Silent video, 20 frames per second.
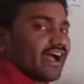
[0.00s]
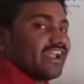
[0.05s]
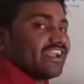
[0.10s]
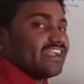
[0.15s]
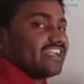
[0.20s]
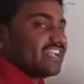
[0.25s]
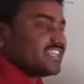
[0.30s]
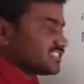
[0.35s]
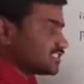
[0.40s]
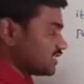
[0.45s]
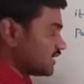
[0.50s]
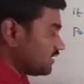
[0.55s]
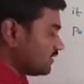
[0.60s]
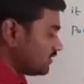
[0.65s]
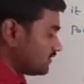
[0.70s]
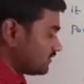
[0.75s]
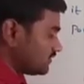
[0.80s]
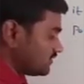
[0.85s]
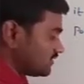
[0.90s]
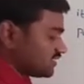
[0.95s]
and less
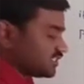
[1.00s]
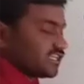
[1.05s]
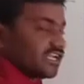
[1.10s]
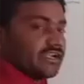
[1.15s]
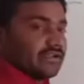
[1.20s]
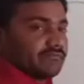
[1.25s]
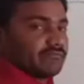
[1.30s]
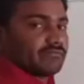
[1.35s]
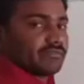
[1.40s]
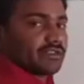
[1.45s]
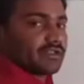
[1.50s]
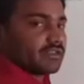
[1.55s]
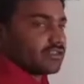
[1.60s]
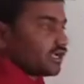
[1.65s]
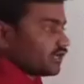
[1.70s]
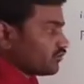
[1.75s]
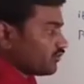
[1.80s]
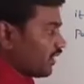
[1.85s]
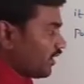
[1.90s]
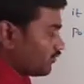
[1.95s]
than 10.
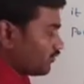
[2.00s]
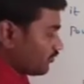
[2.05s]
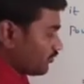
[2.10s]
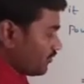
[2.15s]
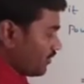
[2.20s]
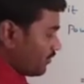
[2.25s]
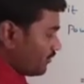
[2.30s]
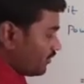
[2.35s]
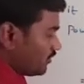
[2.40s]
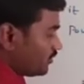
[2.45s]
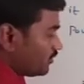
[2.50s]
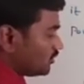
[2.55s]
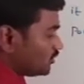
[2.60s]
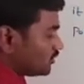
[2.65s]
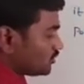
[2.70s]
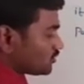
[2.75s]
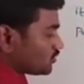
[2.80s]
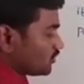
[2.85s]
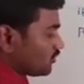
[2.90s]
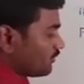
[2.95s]
That you have to remember.
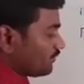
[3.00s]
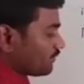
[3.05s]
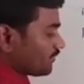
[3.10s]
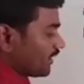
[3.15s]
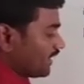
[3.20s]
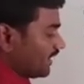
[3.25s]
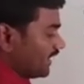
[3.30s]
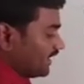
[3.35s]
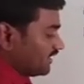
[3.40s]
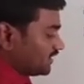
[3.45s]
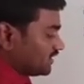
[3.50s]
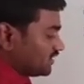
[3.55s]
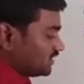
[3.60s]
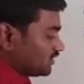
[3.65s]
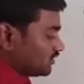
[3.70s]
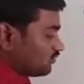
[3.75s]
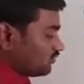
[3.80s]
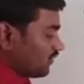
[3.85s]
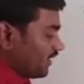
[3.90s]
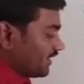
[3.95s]
So at least
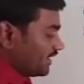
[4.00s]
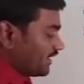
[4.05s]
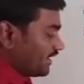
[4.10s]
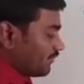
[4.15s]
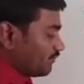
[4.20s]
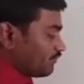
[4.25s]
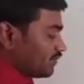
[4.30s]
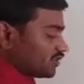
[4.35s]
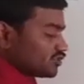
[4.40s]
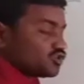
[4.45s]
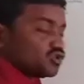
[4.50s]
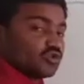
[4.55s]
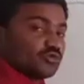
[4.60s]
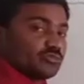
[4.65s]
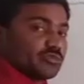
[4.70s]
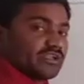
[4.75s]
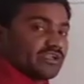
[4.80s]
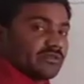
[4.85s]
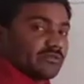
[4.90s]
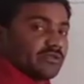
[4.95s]
one number should
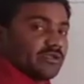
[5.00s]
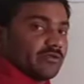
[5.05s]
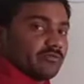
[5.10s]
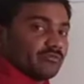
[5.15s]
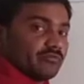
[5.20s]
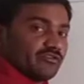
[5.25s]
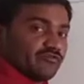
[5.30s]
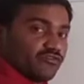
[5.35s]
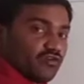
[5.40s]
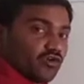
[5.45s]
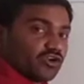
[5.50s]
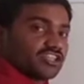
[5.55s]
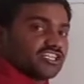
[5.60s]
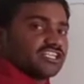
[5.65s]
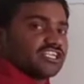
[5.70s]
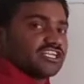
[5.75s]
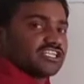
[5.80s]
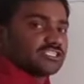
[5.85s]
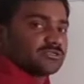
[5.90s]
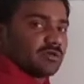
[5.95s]
be before the
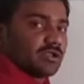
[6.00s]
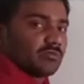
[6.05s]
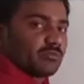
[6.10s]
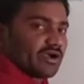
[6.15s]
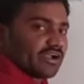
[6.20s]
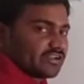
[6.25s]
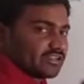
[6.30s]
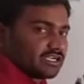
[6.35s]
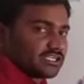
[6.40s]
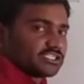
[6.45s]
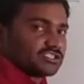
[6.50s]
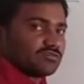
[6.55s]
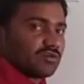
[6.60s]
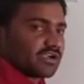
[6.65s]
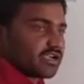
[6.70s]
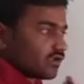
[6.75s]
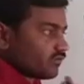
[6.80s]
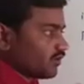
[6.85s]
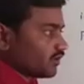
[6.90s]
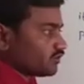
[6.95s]
decimal point. That is
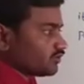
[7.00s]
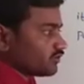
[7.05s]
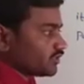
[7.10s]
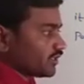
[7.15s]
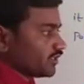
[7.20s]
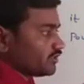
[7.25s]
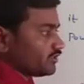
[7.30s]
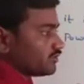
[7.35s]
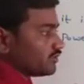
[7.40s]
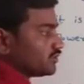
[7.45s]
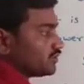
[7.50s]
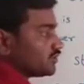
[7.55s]
what I want to tell you.